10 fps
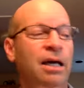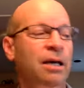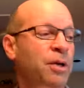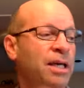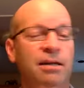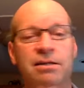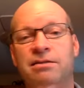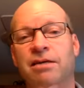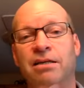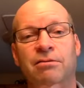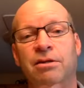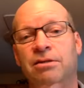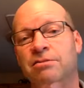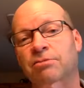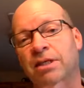But yet it's, it,
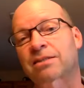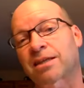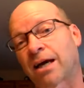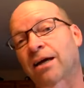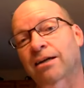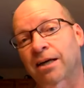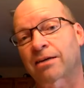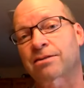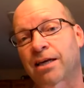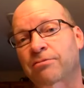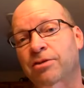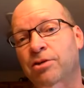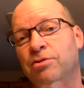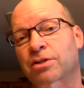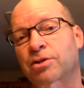it's, it's kind of like safe to
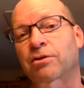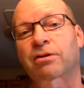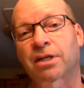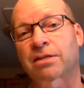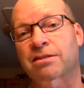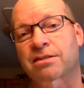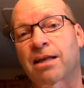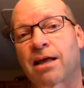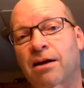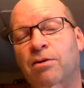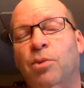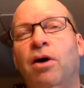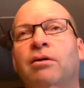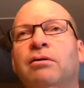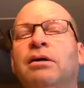use internal. It doesn't say that on the
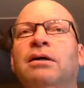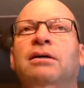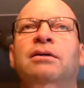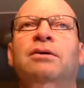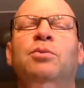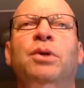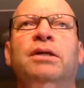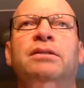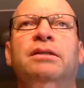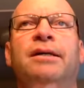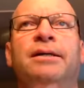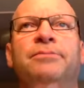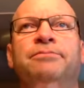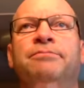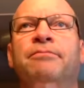bottle, but
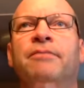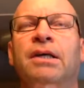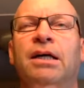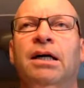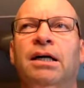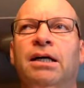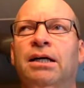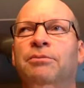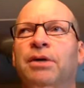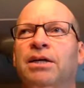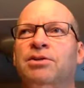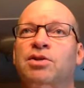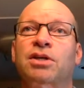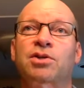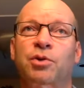um, um, it's just
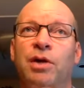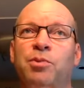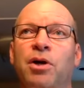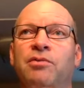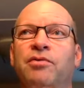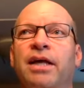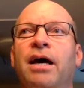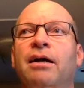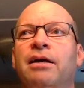such a great product for that.